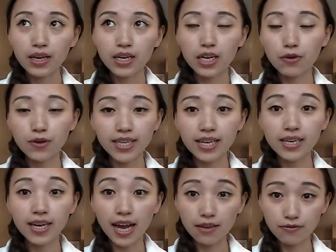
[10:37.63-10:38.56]
In our daily
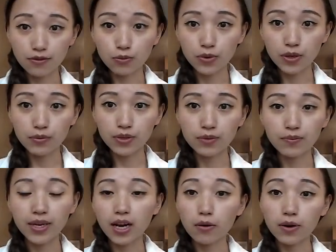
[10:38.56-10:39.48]
life, we will
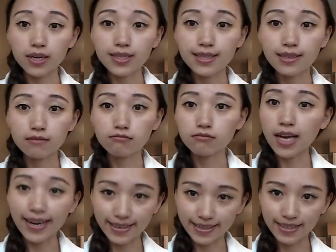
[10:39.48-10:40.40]
speak our
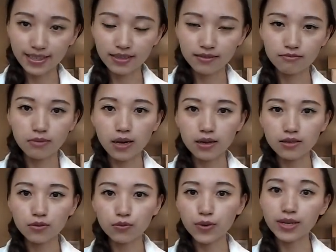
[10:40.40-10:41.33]
dialect,
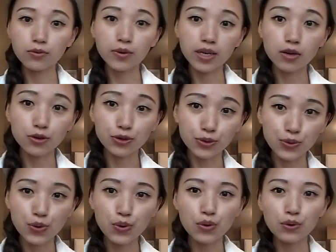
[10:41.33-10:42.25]
but when we go to
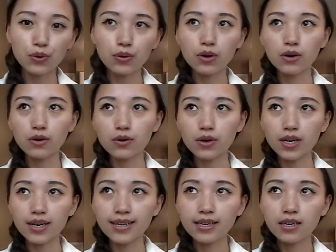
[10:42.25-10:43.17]
school
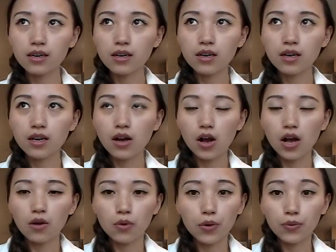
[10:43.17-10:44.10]
or
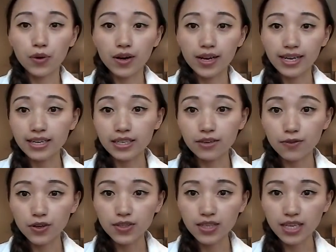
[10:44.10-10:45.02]
when we're in a
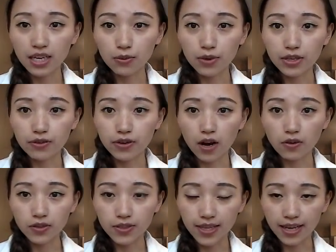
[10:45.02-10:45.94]
different city, we don't
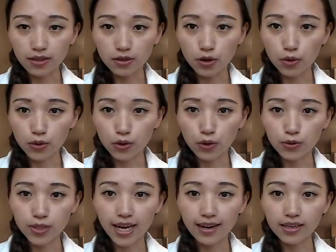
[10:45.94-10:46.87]
understand the local
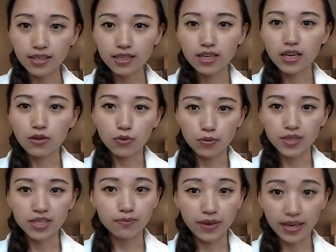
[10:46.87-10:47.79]
dialects, we will
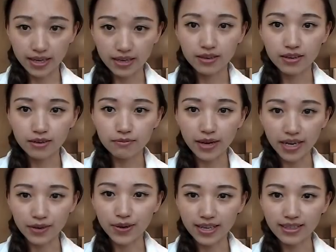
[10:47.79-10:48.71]
speak
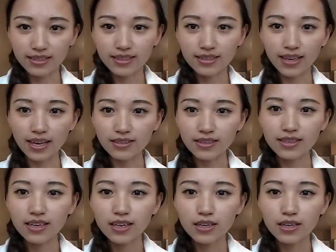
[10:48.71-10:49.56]
Mandarin. Yes.